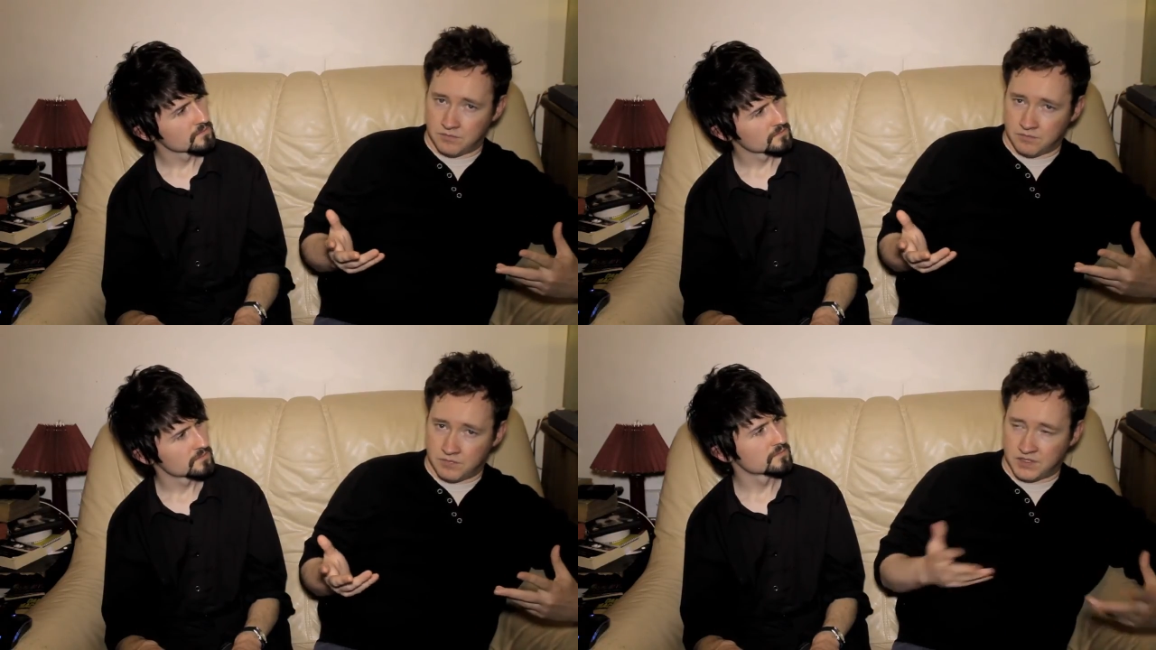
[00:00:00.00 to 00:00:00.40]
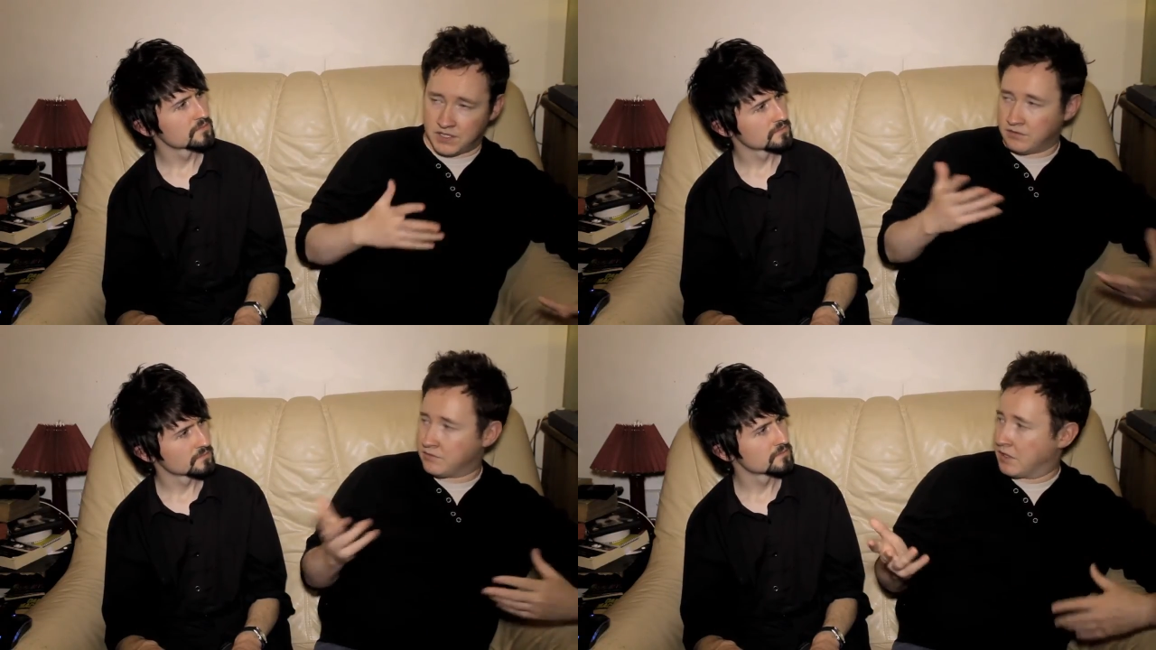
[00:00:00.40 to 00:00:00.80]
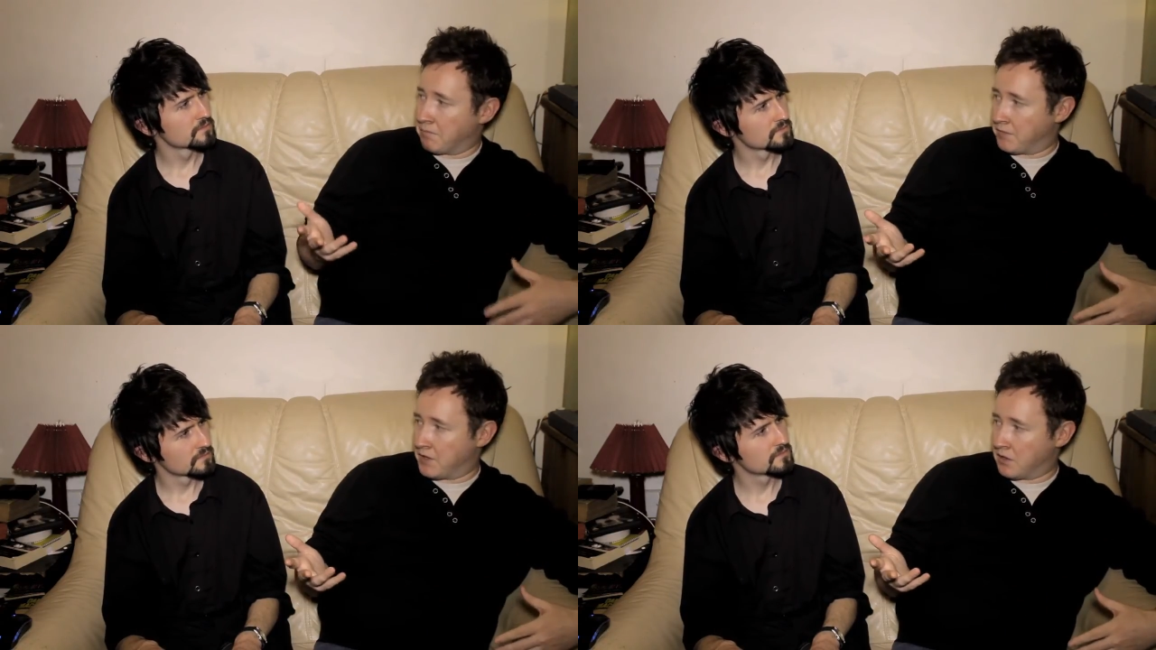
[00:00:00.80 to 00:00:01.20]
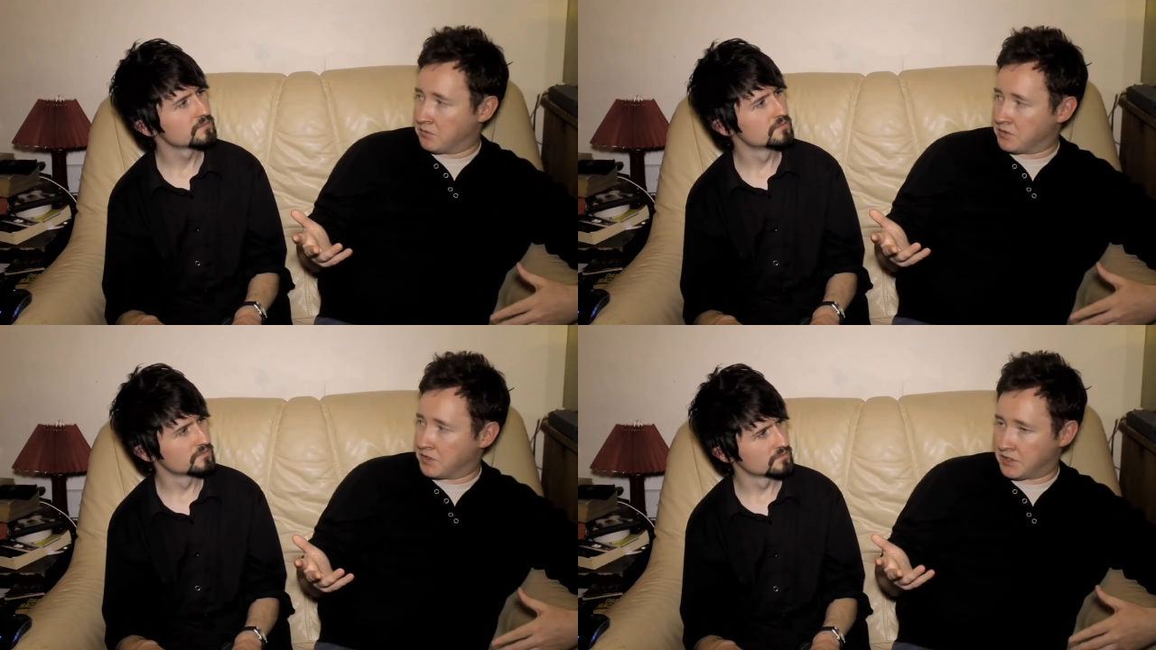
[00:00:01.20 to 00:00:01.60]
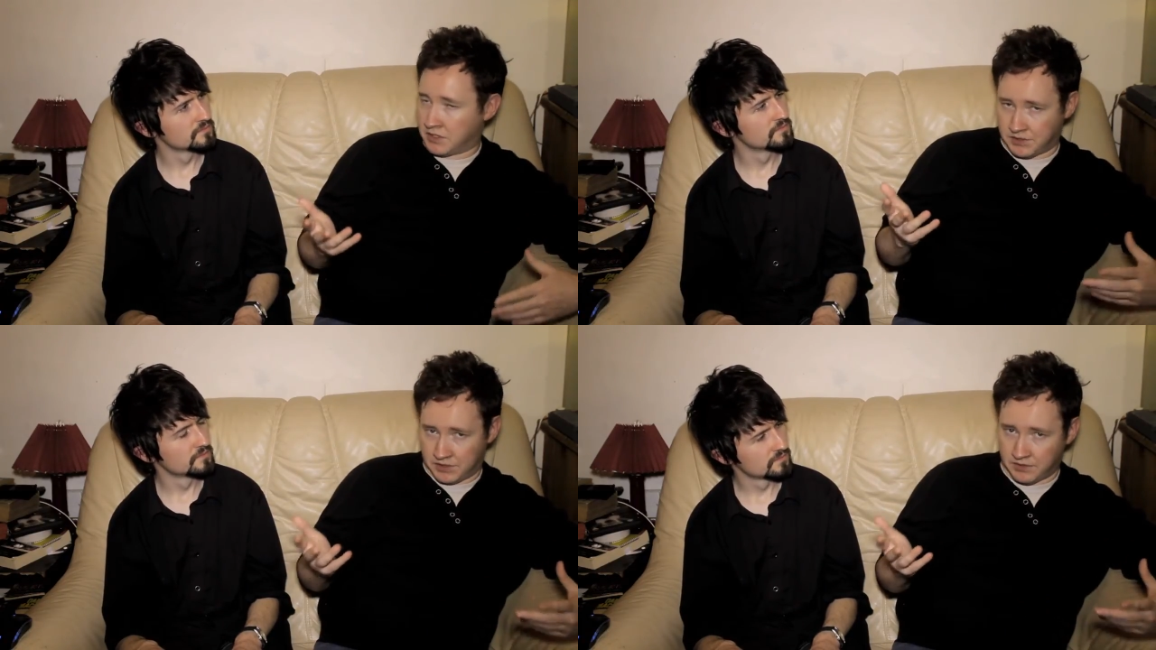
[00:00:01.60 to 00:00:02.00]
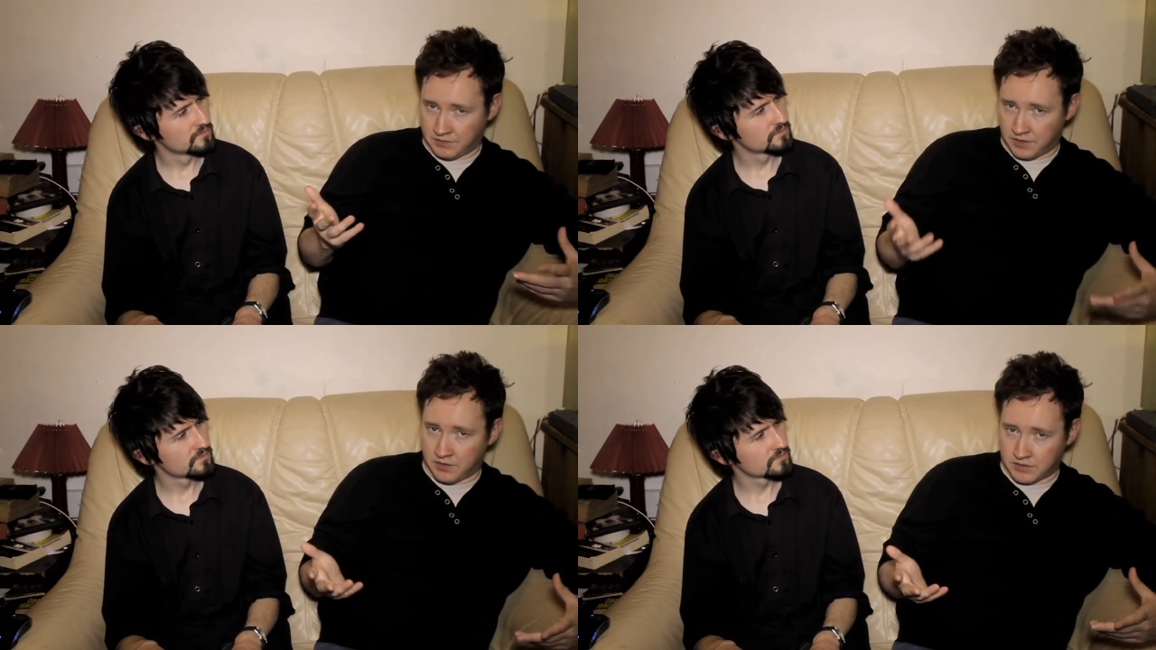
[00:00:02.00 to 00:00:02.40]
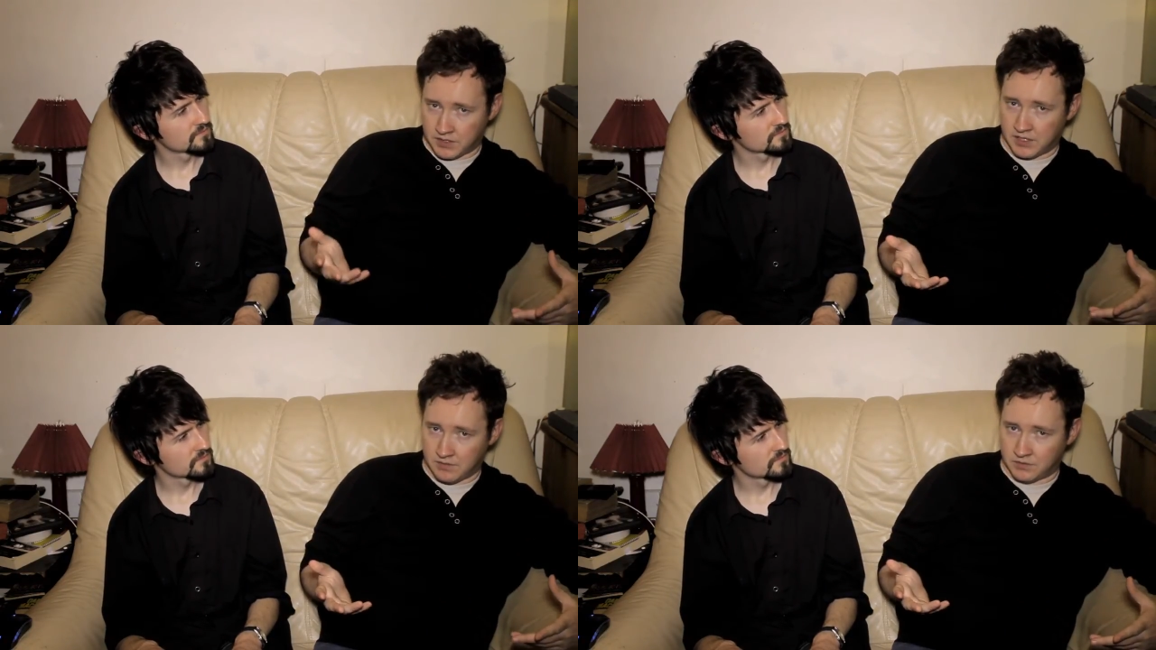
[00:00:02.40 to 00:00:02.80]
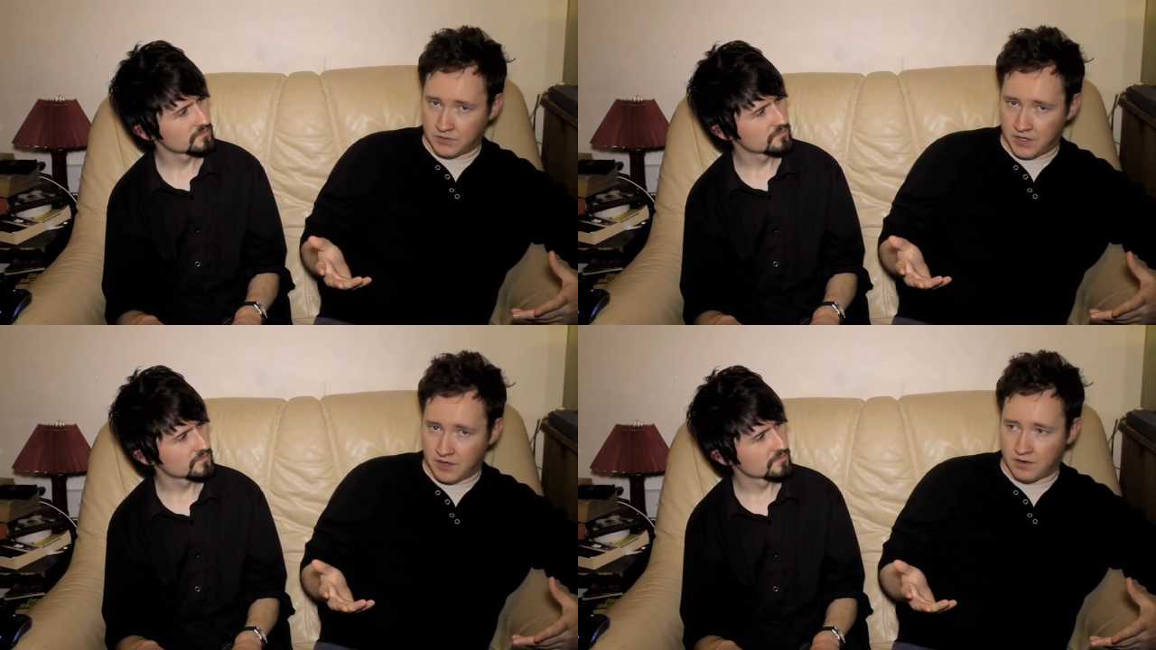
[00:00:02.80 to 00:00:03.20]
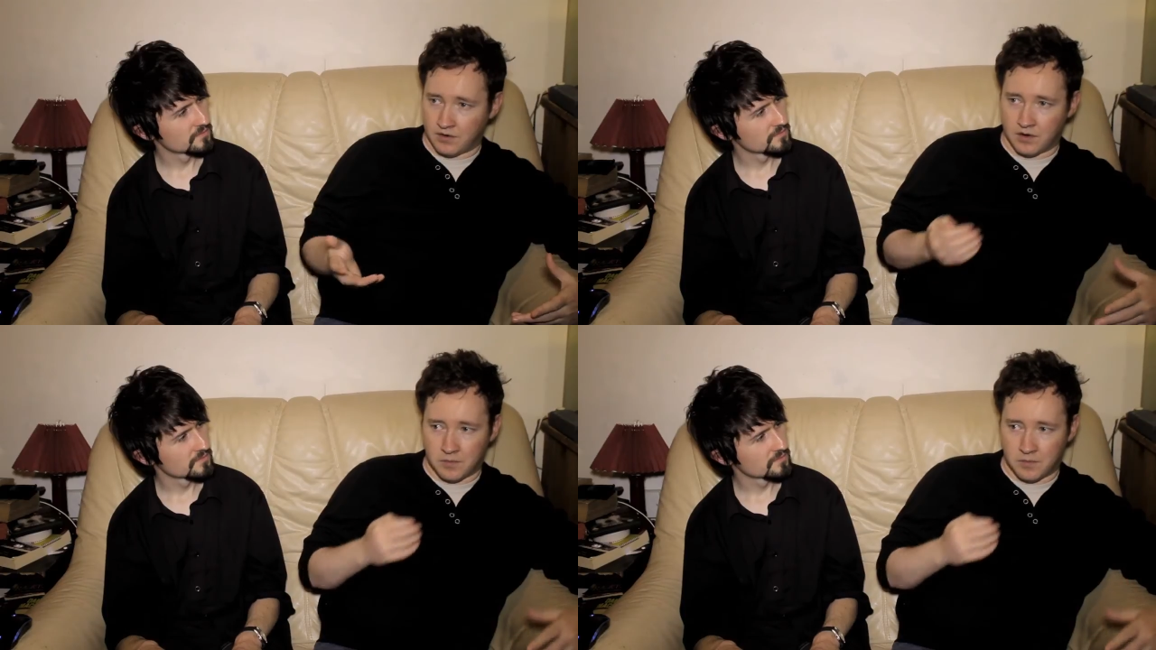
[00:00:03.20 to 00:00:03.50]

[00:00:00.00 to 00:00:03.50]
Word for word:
Speaker 1: seen something else? Mm. Has he mm. seen that there's an evil there?